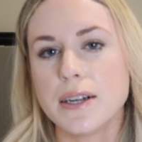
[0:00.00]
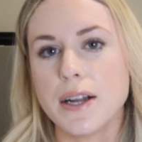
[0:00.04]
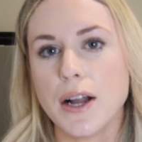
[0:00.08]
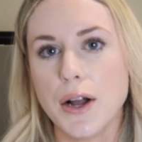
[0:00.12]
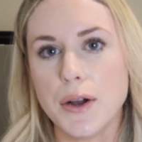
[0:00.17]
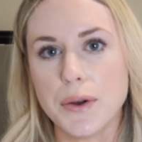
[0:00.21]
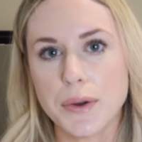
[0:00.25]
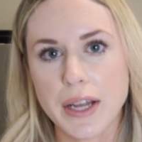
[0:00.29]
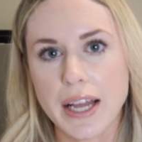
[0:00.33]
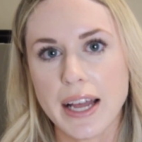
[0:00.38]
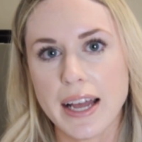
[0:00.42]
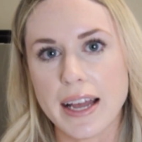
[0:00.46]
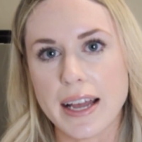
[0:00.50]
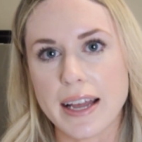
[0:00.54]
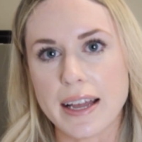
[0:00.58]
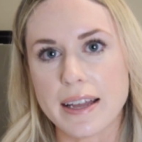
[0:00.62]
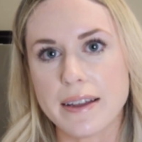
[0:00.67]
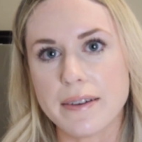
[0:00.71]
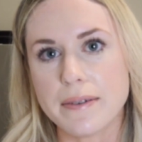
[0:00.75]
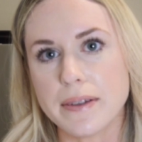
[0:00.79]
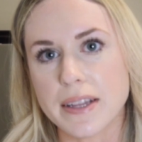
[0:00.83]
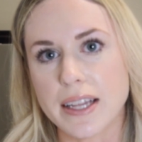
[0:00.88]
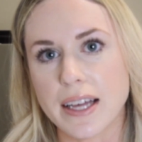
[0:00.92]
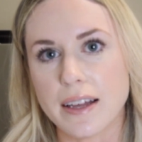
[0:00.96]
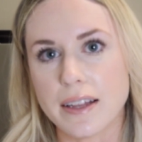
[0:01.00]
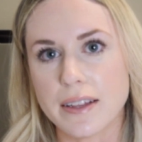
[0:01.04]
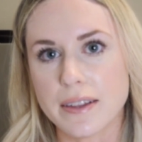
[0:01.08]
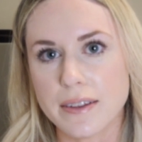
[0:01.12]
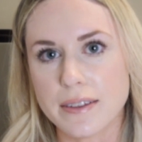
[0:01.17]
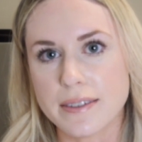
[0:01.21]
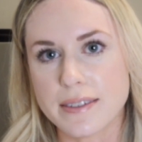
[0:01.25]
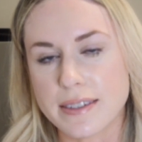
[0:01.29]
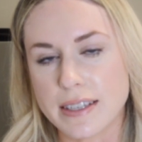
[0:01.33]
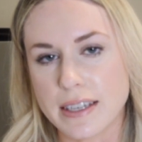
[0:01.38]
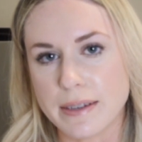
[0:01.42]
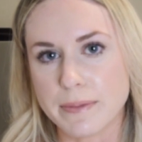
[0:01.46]
okay, well, that
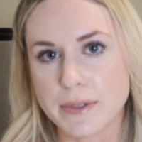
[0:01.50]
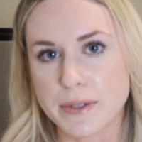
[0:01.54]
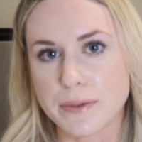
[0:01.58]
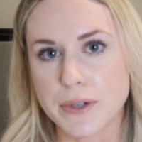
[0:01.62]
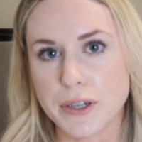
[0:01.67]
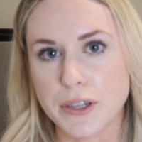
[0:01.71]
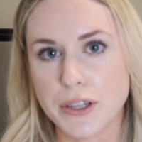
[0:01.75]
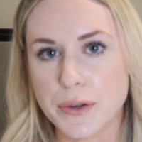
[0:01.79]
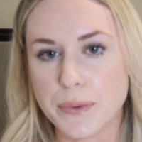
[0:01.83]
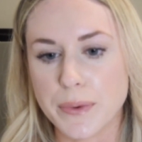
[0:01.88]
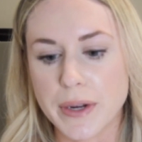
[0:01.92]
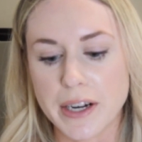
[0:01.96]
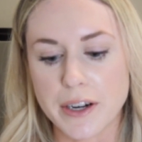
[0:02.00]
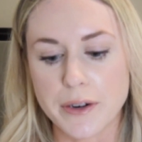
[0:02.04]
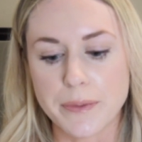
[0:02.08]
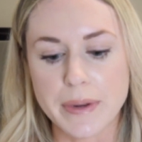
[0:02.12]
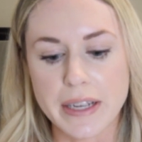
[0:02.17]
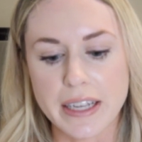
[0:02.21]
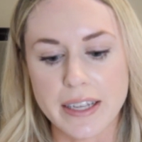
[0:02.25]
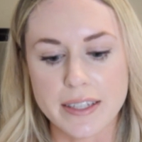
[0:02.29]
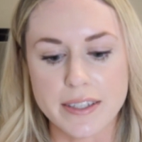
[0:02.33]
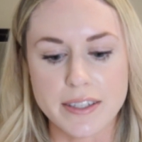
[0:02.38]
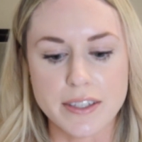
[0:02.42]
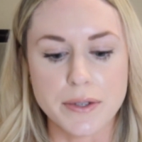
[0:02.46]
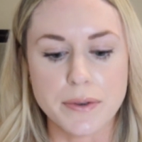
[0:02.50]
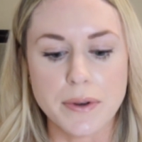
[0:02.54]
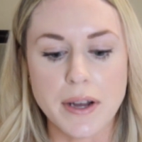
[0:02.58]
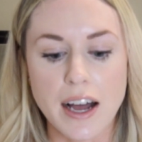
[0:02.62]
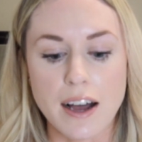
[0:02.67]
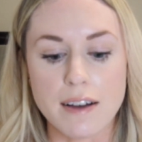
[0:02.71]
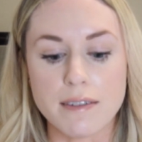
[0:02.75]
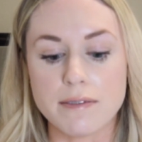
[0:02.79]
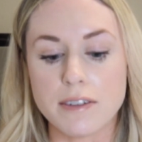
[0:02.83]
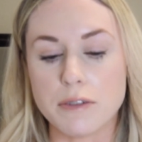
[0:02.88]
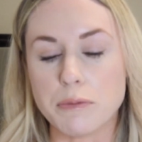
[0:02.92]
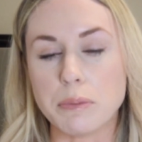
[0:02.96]
seems really weird because you
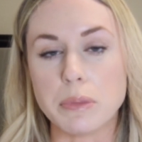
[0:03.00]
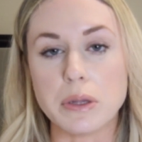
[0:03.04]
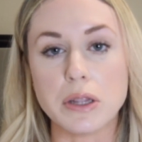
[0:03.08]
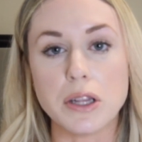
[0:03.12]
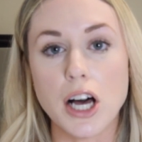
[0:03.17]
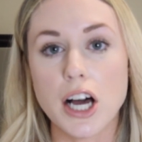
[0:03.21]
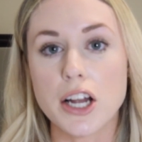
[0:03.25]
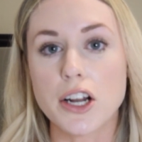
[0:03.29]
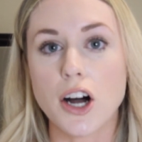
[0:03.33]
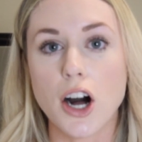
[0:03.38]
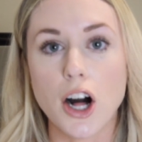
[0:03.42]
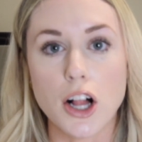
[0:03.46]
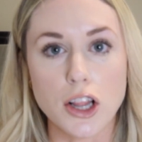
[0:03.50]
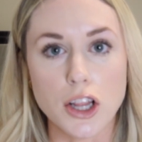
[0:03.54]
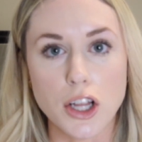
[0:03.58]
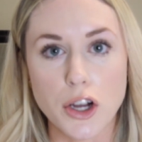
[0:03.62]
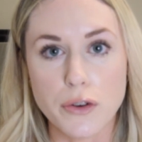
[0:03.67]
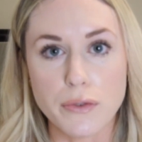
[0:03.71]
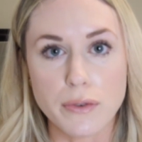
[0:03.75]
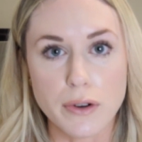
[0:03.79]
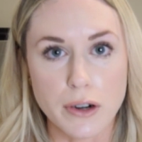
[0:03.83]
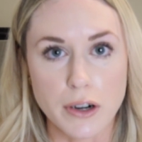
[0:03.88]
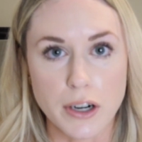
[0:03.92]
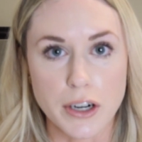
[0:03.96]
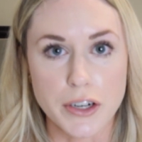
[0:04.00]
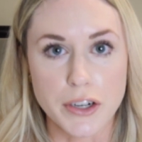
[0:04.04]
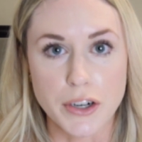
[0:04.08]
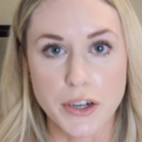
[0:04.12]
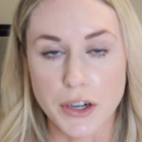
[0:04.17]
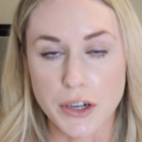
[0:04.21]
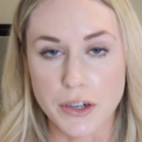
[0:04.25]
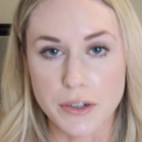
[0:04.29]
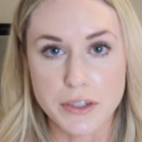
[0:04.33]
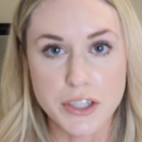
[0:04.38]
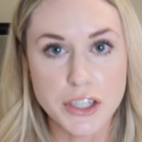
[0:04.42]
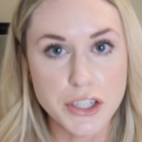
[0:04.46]
have blood all over
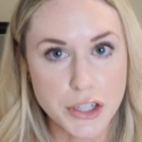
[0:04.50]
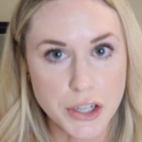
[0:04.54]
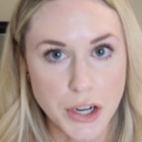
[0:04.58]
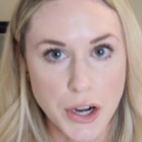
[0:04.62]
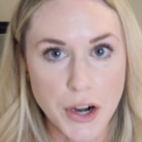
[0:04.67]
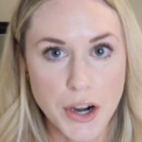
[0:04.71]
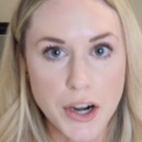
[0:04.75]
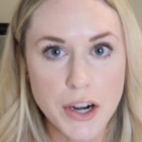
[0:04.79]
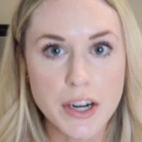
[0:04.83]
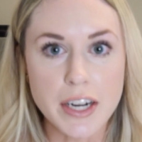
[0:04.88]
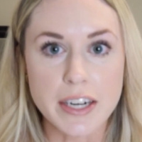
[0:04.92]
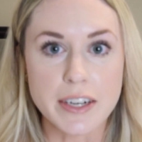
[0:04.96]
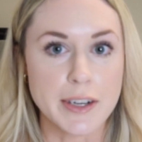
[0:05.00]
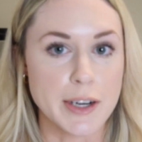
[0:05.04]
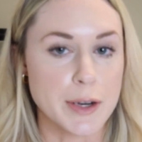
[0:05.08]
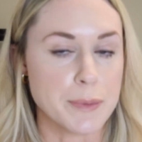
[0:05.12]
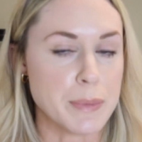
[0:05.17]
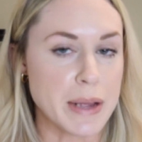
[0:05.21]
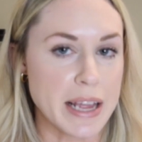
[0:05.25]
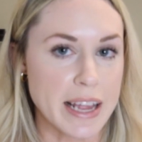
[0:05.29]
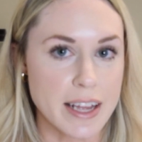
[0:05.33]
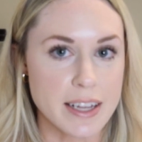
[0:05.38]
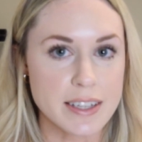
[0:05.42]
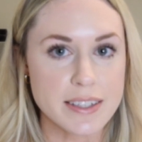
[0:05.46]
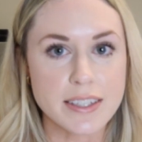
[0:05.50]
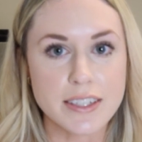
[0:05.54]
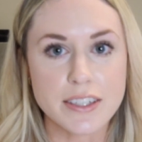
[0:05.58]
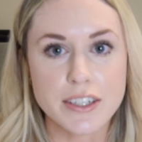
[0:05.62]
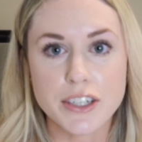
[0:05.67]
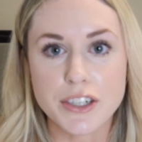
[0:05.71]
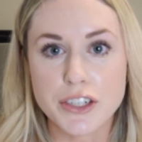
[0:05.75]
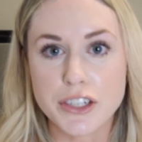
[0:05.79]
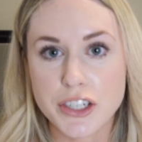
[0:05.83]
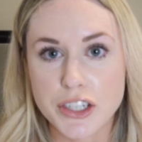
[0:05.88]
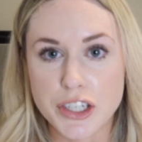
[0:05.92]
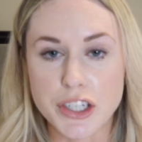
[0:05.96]
your shirt and your pants and
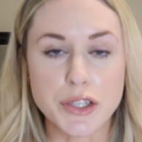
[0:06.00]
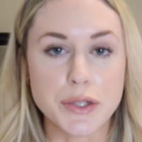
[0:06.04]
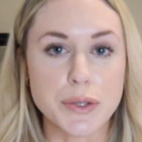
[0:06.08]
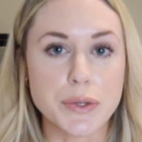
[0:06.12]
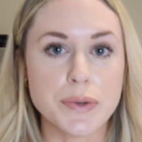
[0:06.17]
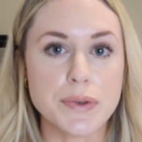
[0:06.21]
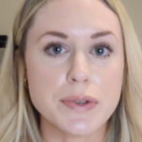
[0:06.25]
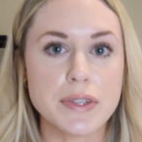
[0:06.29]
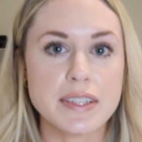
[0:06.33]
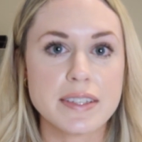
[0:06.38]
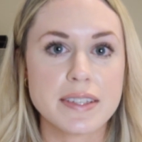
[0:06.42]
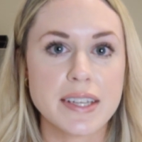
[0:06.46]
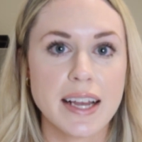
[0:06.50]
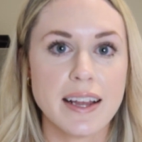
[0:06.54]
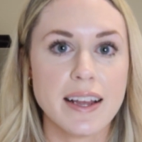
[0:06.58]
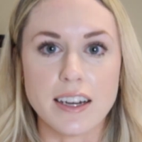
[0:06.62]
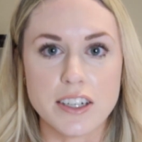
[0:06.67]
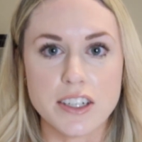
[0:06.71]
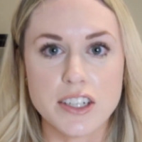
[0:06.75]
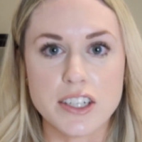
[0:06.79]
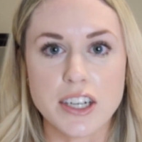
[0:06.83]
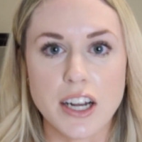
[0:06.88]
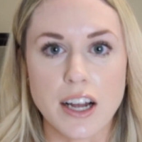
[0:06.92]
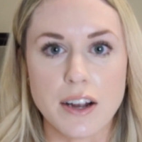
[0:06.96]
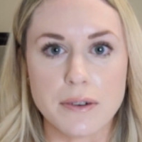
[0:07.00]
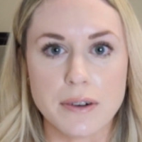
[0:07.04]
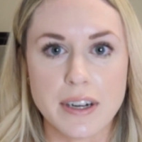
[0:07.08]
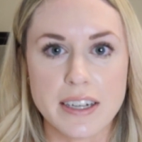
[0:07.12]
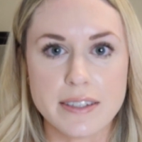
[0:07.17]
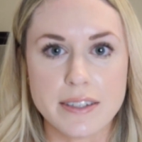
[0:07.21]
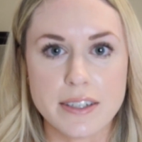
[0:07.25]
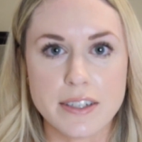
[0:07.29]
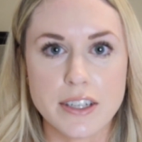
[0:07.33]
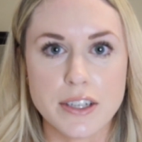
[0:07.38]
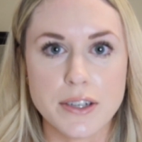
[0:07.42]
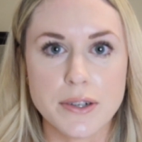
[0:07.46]
your shoes, gunshot
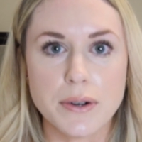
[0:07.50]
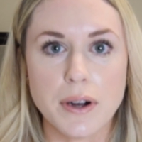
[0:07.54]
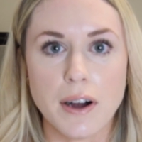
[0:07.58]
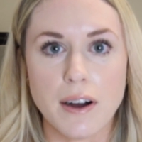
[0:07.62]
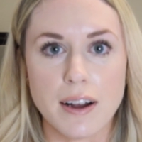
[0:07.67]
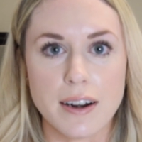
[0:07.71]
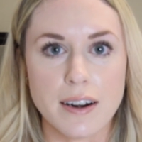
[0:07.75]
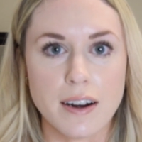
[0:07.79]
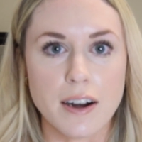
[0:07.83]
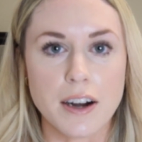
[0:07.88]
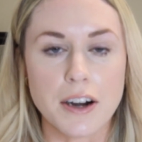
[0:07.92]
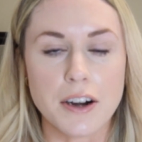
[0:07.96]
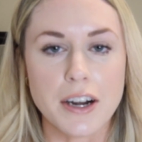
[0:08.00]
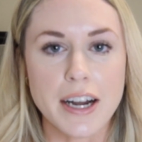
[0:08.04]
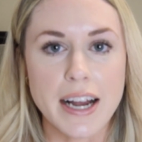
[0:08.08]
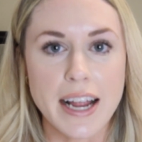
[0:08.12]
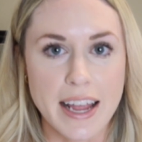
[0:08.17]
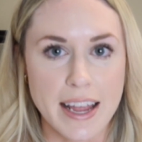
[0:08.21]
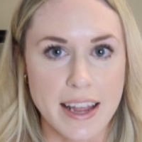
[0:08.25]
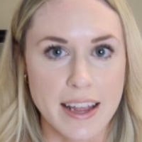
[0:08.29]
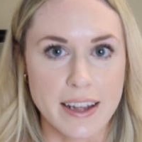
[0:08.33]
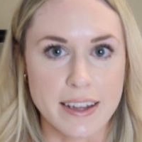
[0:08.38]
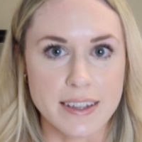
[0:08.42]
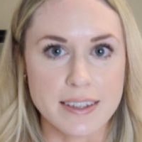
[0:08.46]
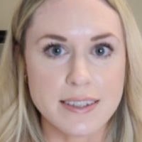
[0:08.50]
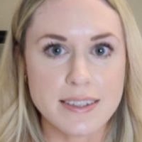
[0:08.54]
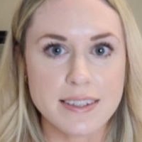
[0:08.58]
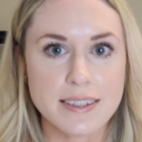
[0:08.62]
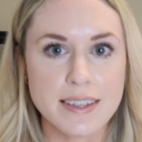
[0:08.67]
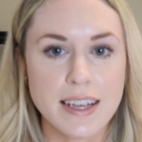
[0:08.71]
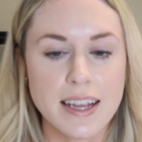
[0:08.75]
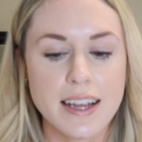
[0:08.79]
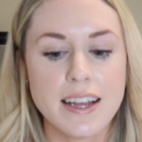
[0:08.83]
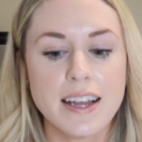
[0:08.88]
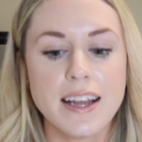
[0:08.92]
residue on her hands,